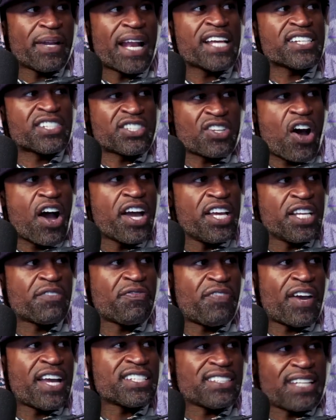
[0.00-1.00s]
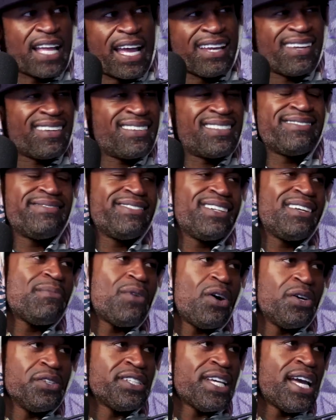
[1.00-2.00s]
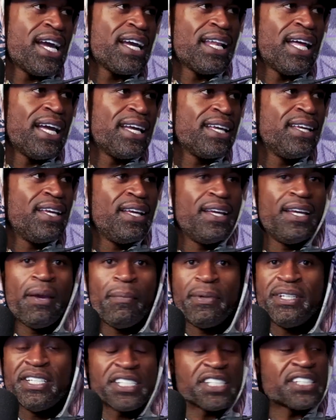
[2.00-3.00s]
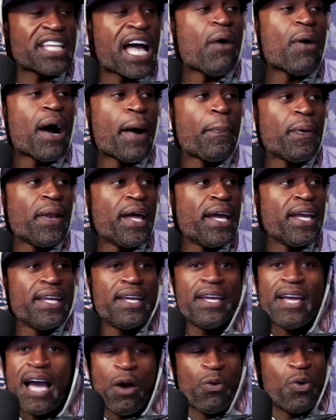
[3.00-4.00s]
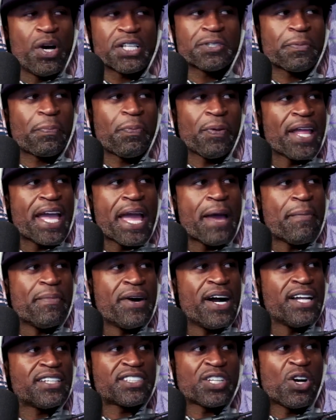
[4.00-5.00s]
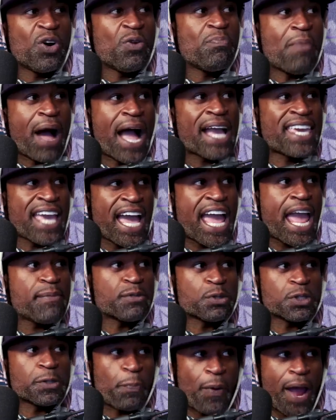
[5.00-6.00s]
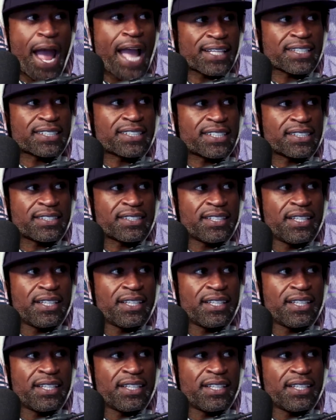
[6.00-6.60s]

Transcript: but I saw his face like, come on, Jack. Like, but this is just how I play. I wasn't playing much, so my games was practices.